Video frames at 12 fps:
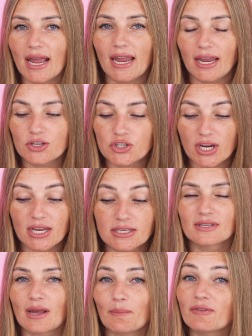A H
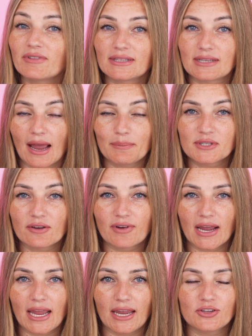As. Some of the types of
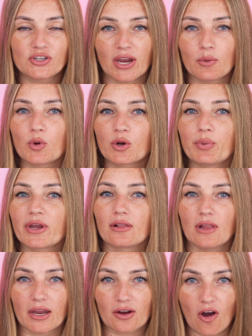A H A would be
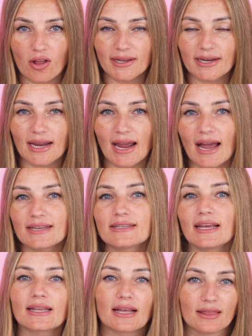glycolic acid,